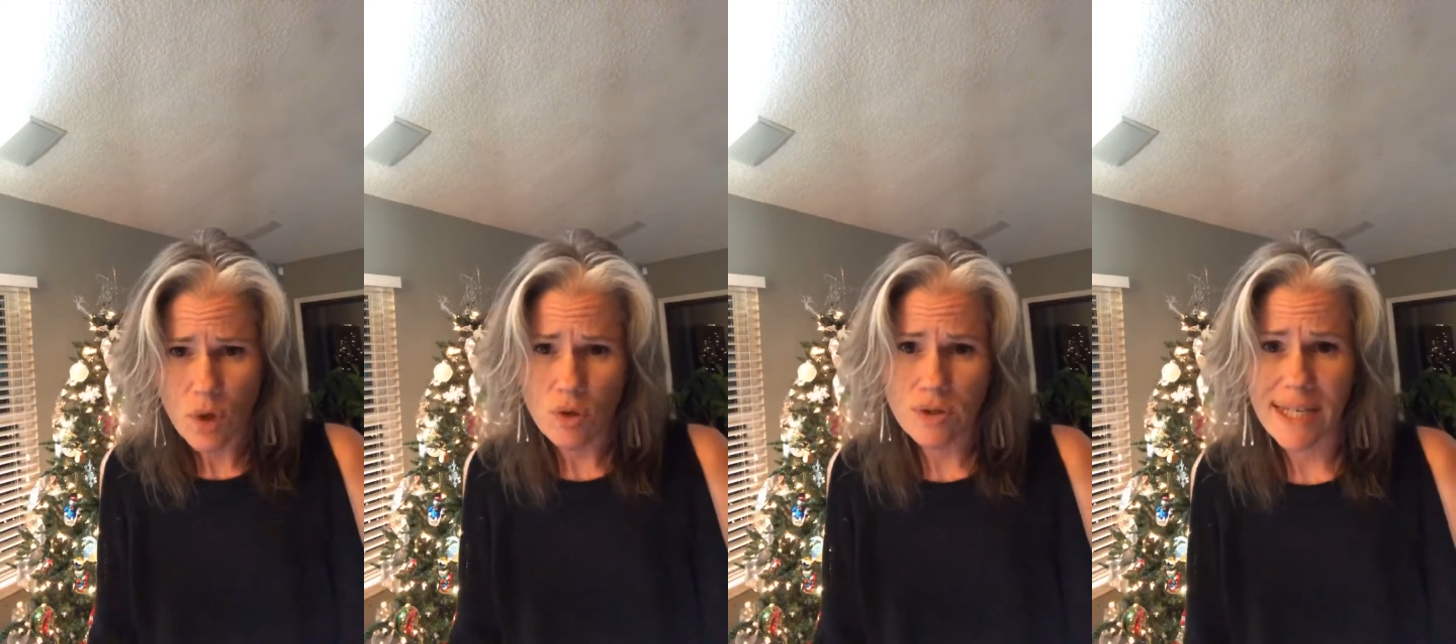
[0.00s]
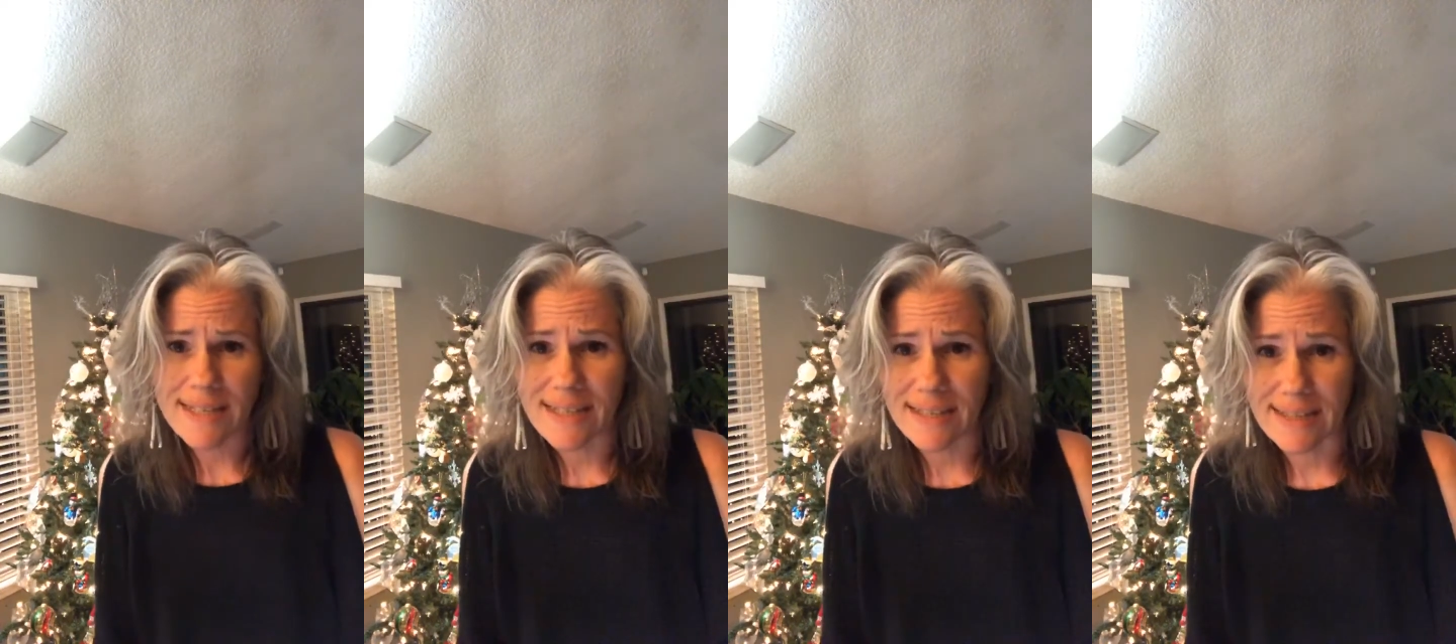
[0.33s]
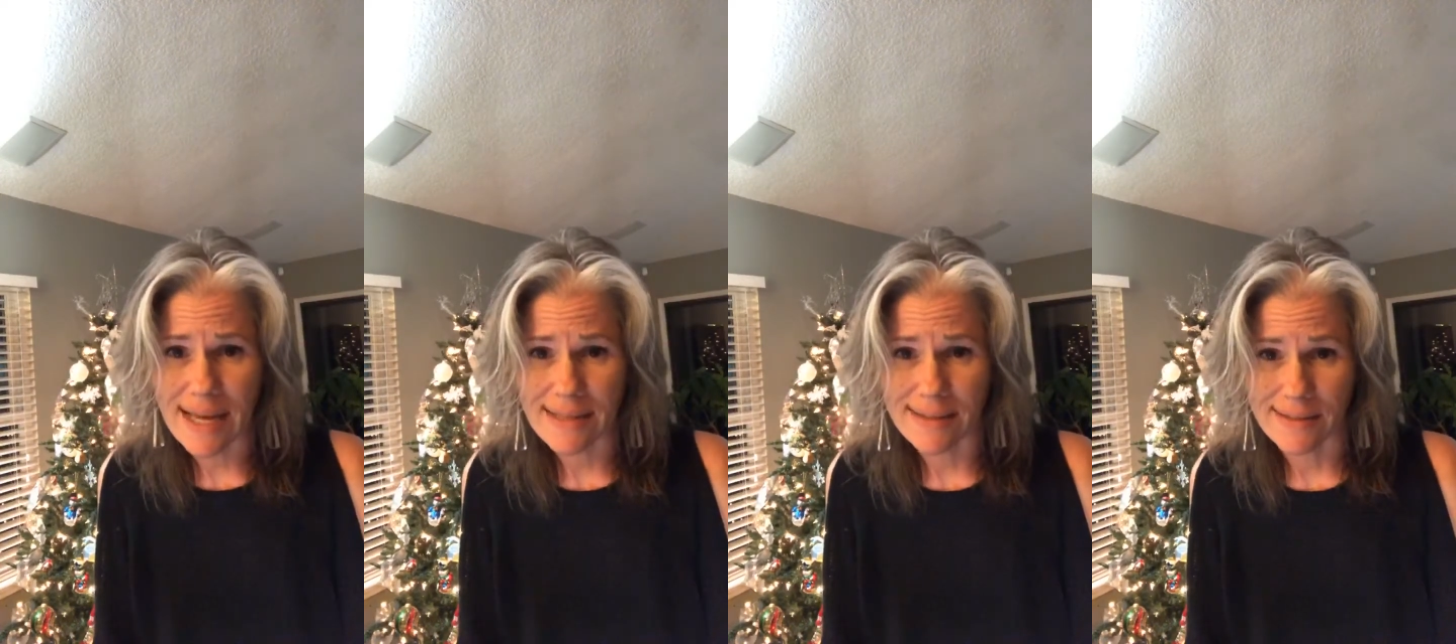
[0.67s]
Who takes
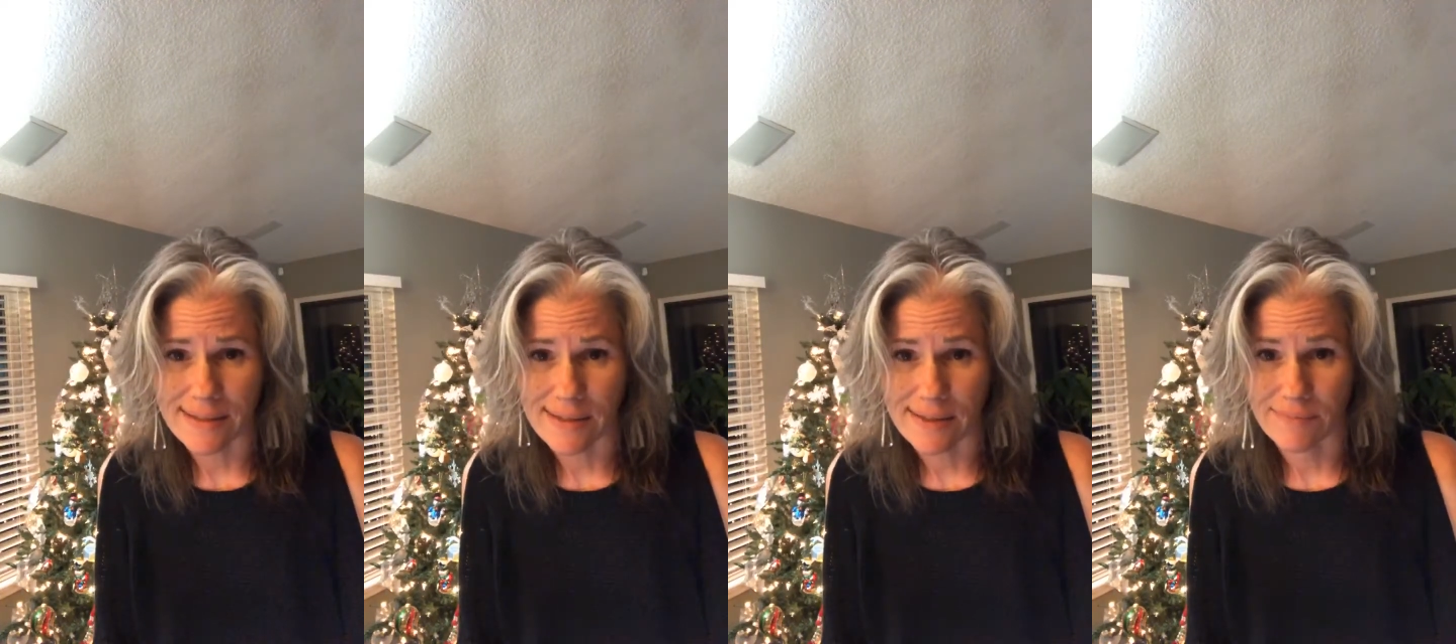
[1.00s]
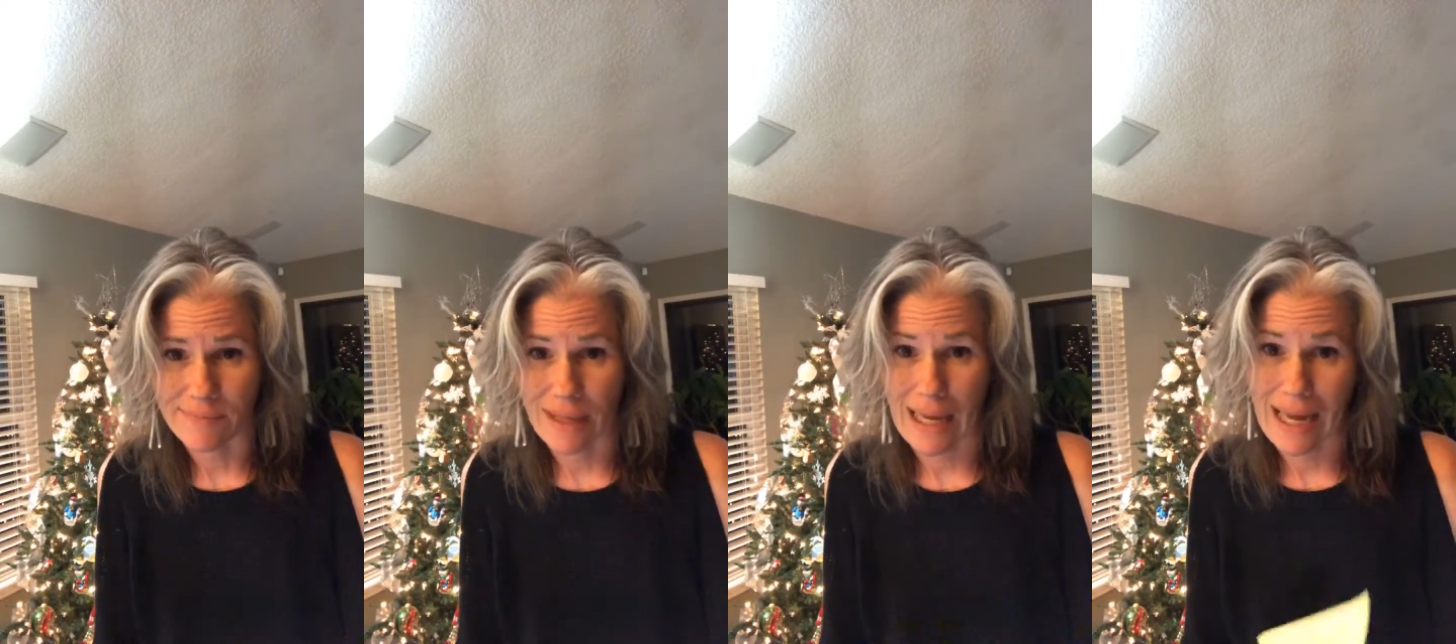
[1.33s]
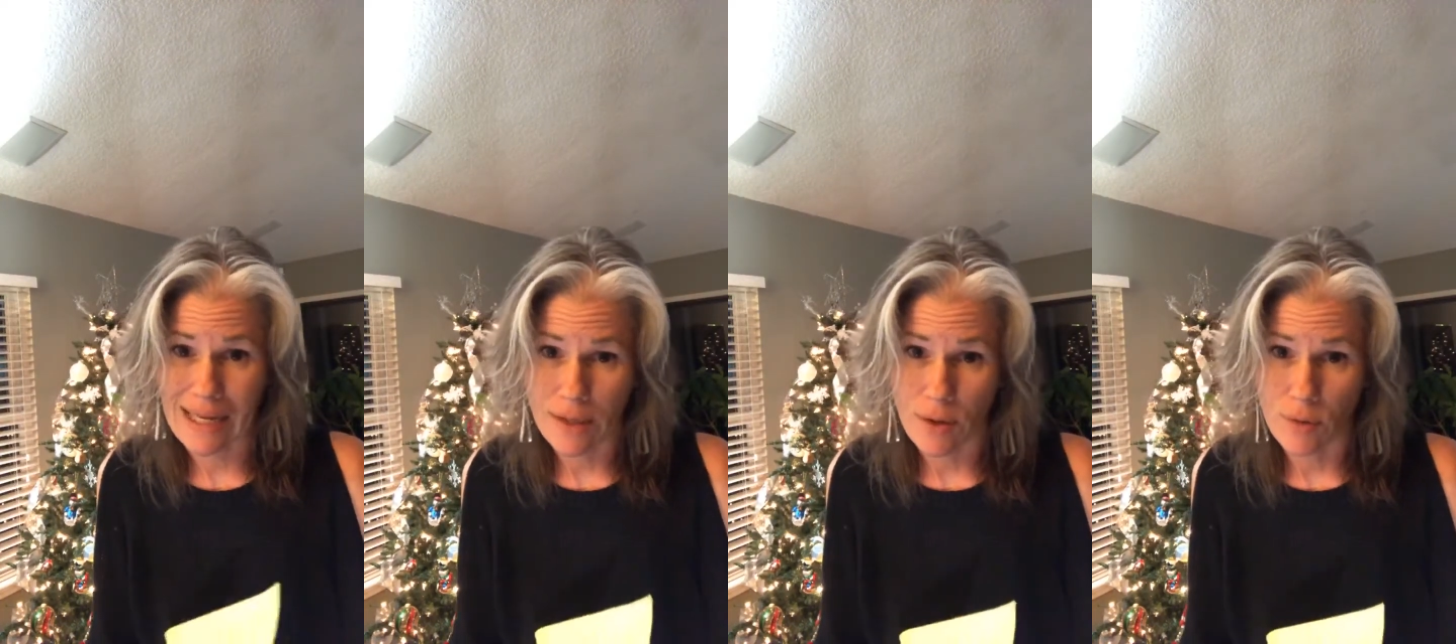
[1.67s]
antacids?
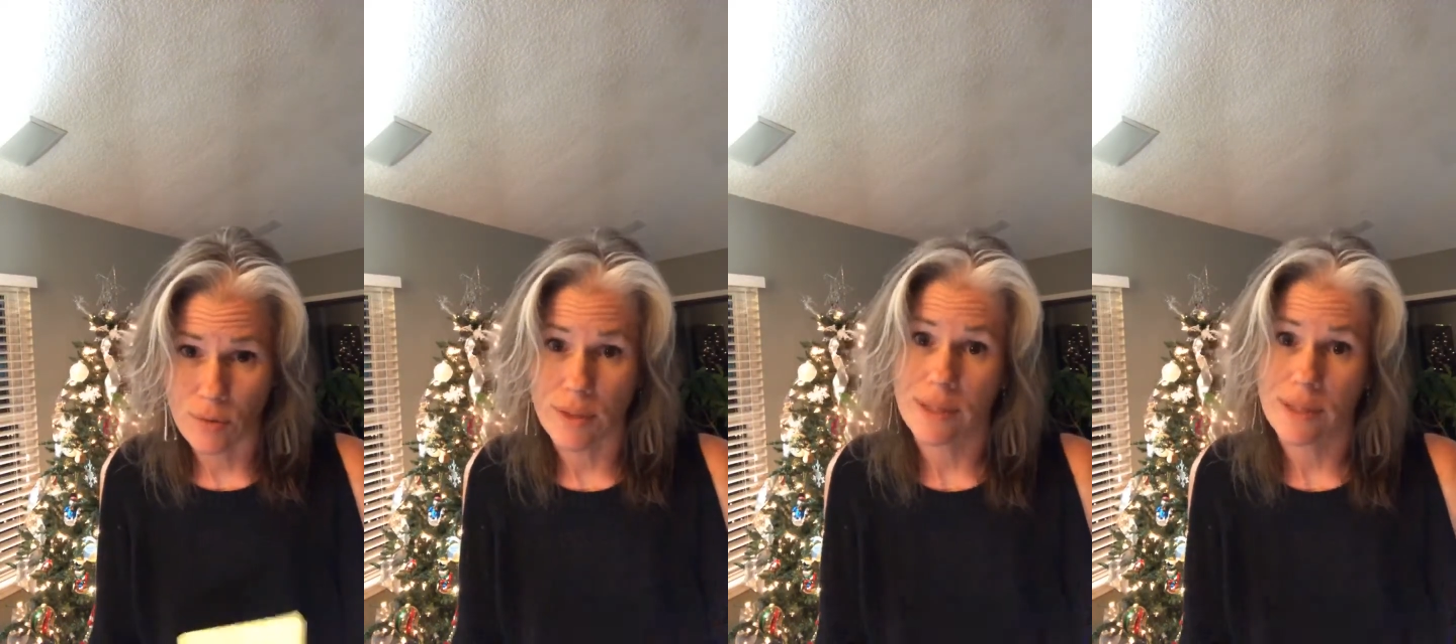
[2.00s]
I don't